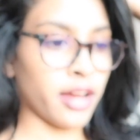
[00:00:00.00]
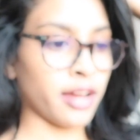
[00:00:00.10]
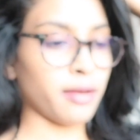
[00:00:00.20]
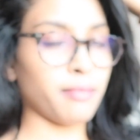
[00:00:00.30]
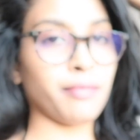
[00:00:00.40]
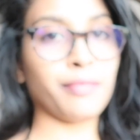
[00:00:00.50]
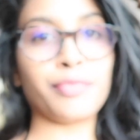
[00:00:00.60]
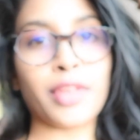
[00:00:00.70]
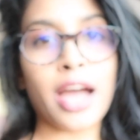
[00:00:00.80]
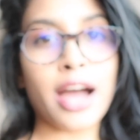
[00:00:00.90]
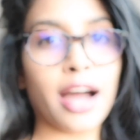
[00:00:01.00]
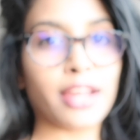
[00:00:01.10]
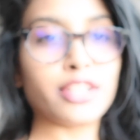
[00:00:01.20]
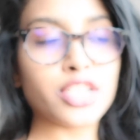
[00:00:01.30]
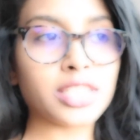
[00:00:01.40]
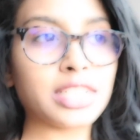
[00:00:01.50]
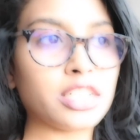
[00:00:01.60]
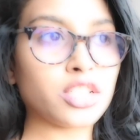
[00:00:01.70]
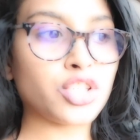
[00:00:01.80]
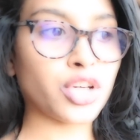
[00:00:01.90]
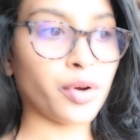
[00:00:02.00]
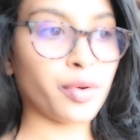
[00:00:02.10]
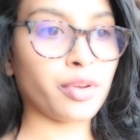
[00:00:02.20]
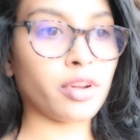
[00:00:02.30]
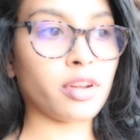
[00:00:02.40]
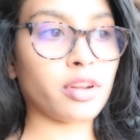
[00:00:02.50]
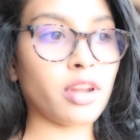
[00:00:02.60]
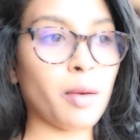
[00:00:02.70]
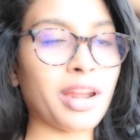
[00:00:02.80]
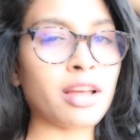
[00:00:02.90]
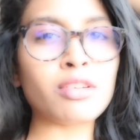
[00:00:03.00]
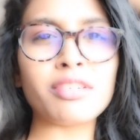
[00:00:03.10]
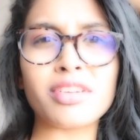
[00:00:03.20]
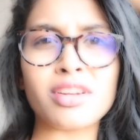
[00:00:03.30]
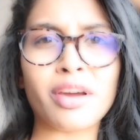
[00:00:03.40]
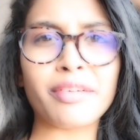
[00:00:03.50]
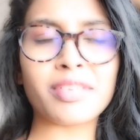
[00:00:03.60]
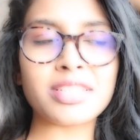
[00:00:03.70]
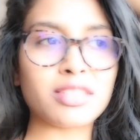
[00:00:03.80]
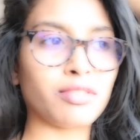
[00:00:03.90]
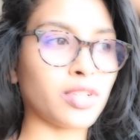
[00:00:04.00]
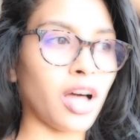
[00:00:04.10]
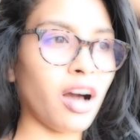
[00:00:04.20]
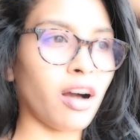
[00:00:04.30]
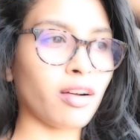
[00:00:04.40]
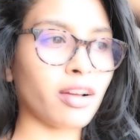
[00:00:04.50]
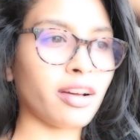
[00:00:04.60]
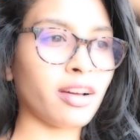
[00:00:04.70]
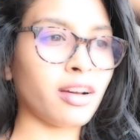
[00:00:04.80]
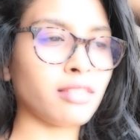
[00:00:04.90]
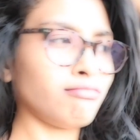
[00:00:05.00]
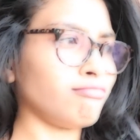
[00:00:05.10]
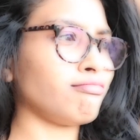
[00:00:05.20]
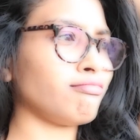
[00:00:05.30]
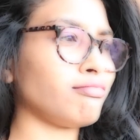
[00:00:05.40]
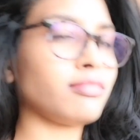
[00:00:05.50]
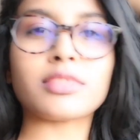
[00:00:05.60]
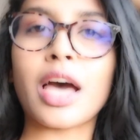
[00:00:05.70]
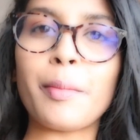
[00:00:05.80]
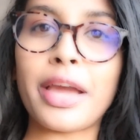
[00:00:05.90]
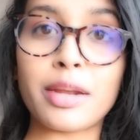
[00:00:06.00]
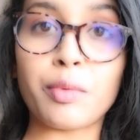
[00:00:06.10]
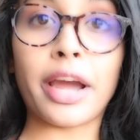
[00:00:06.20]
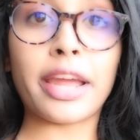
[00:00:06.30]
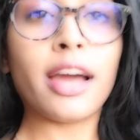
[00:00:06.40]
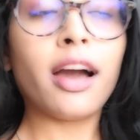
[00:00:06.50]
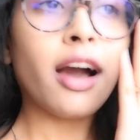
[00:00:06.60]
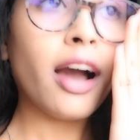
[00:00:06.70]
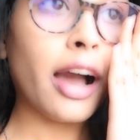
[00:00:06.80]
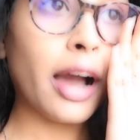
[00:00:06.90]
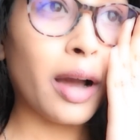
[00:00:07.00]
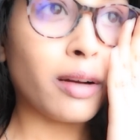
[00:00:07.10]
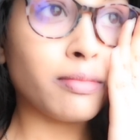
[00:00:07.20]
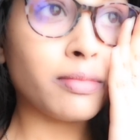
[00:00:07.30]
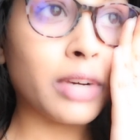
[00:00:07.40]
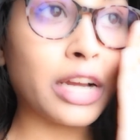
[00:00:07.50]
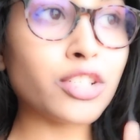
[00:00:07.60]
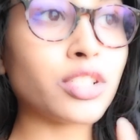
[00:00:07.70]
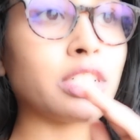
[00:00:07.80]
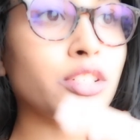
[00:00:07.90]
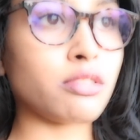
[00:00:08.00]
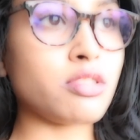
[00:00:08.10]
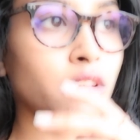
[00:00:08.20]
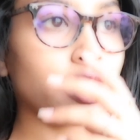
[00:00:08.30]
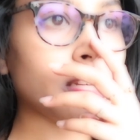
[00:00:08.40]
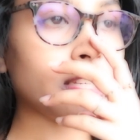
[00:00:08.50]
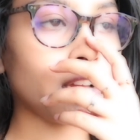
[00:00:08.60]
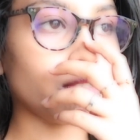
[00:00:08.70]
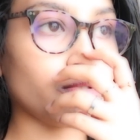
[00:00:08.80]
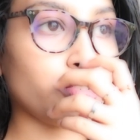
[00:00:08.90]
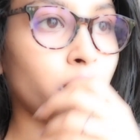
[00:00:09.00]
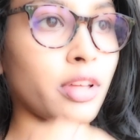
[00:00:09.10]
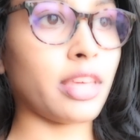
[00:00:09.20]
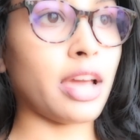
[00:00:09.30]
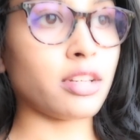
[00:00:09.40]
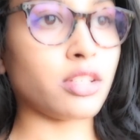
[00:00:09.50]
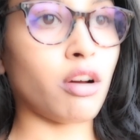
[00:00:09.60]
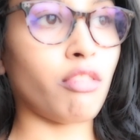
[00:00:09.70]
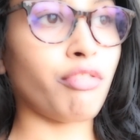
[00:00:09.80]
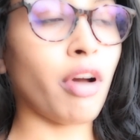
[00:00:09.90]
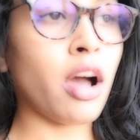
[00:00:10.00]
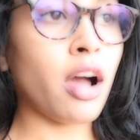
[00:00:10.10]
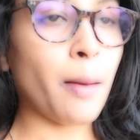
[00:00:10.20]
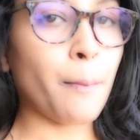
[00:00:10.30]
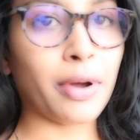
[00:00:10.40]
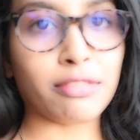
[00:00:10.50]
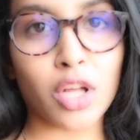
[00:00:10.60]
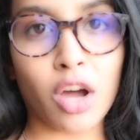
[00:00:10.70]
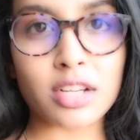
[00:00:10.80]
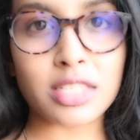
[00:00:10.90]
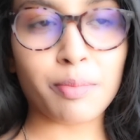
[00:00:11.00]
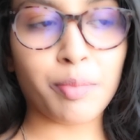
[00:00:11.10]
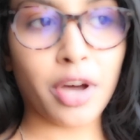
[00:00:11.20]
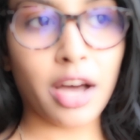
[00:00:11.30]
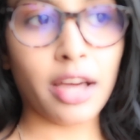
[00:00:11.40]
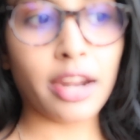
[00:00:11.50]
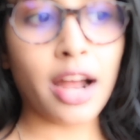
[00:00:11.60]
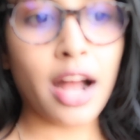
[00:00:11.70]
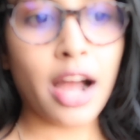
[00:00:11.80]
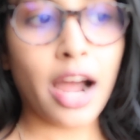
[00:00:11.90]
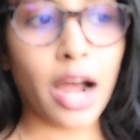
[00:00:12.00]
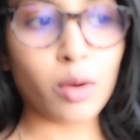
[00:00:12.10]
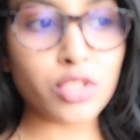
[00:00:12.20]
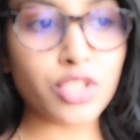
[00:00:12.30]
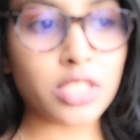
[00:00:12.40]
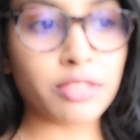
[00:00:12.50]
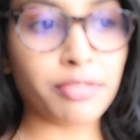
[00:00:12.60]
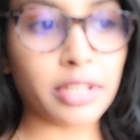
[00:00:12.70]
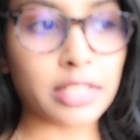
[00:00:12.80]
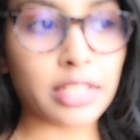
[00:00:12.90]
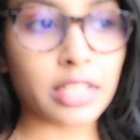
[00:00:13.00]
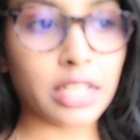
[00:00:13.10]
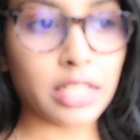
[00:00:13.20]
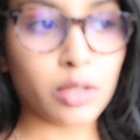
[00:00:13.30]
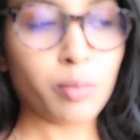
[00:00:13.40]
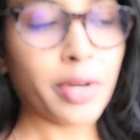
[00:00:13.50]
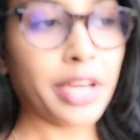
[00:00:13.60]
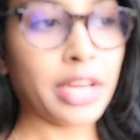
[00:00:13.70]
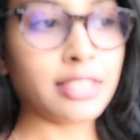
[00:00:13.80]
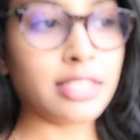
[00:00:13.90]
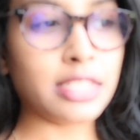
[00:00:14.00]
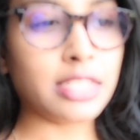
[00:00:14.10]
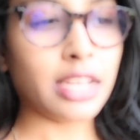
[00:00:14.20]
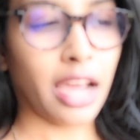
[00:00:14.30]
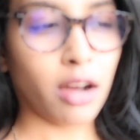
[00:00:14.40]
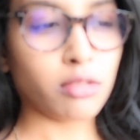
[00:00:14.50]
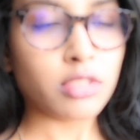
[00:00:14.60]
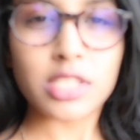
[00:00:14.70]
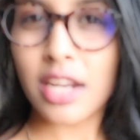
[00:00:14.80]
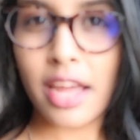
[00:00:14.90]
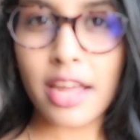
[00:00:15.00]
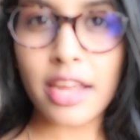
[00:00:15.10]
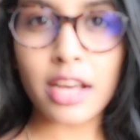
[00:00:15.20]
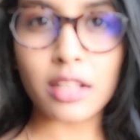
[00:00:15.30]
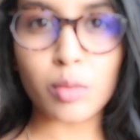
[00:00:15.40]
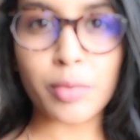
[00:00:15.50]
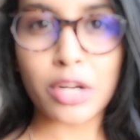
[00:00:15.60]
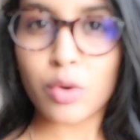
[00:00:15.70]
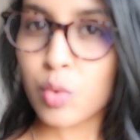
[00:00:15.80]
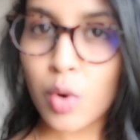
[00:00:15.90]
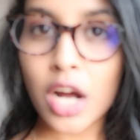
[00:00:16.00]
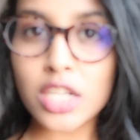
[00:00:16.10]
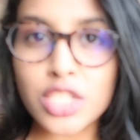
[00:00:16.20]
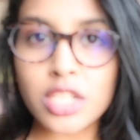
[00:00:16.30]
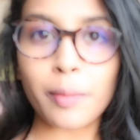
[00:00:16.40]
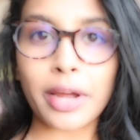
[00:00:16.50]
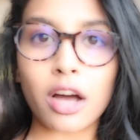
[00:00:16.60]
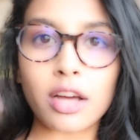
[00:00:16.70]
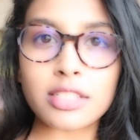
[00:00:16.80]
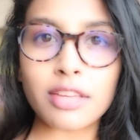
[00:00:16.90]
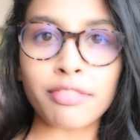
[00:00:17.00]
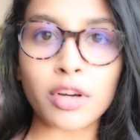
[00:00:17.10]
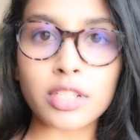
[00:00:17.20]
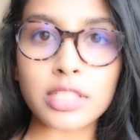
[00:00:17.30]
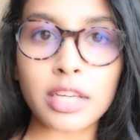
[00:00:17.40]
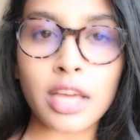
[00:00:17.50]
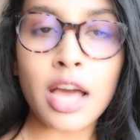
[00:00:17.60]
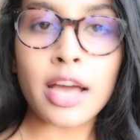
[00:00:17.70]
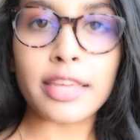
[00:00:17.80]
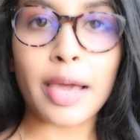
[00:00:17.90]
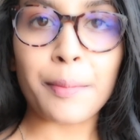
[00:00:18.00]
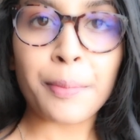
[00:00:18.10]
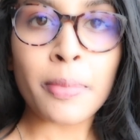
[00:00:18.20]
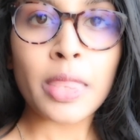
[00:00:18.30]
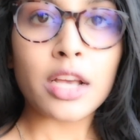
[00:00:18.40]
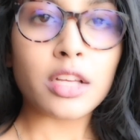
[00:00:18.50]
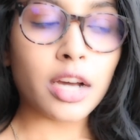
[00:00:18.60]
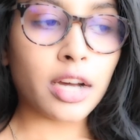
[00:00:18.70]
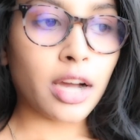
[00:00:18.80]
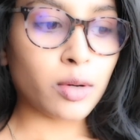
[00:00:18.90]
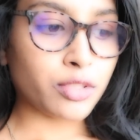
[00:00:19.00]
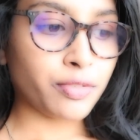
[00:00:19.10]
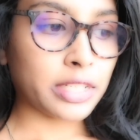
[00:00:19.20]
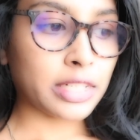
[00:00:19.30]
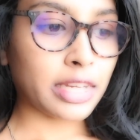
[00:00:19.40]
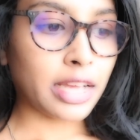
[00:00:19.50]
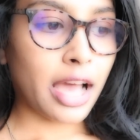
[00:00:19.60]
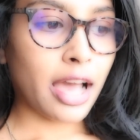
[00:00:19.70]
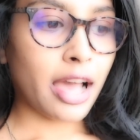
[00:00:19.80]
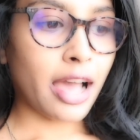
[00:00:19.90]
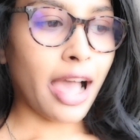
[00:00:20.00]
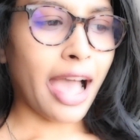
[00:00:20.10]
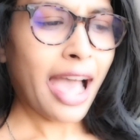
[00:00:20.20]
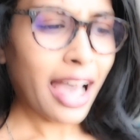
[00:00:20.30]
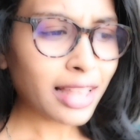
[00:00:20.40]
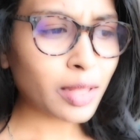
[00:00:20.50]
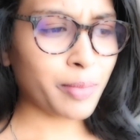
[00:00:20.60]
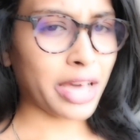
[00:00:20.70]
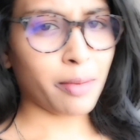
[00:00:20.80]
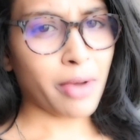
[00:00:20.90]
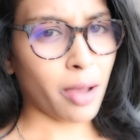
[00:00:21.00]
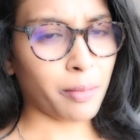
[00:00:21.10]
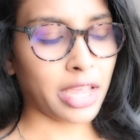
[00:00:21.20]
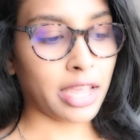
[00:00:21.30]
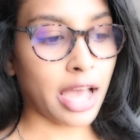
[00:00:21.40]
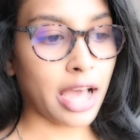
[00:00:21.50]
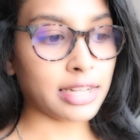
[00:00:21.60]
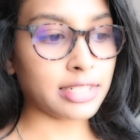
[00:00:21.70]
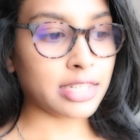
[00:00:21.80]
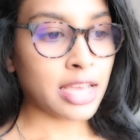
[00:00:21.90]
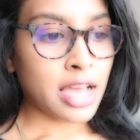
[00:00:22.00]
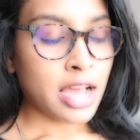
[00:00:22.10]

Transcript: um, I usually don't, I mean, I don't even know if this is a vlog. But anyway, um, I usually don't do this. I don't talk at the end of my vlogs, but I was just feeling a little bit down today, a little bit crushed. Oh my god, is it focusing? Yeah. Uh, I was feeling hella bad about me and